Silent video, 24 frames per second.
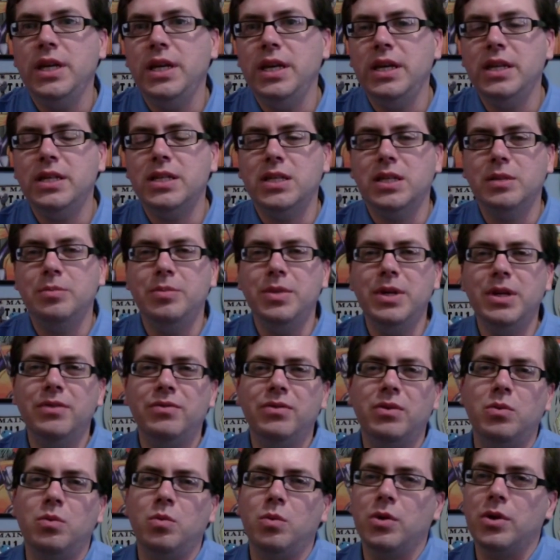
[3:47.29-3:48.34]
It's a bit
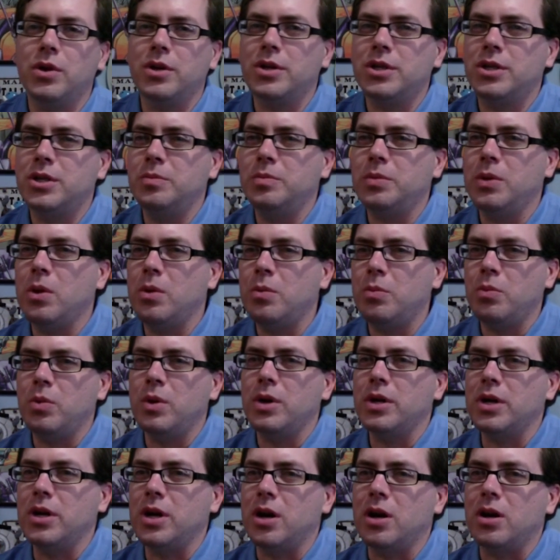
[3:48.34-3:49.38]
of a work to blow up
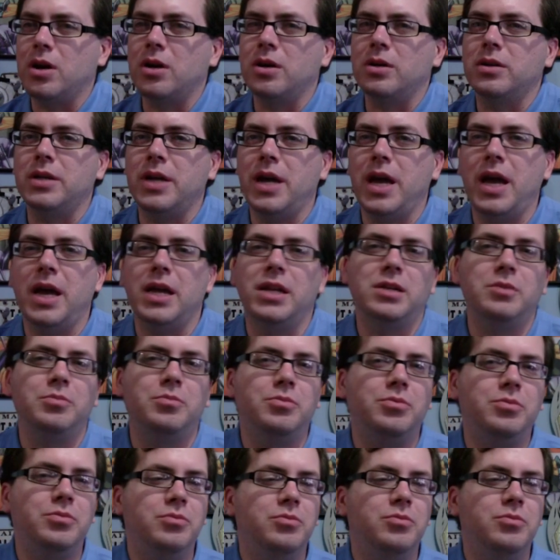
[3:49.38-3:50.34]
one card and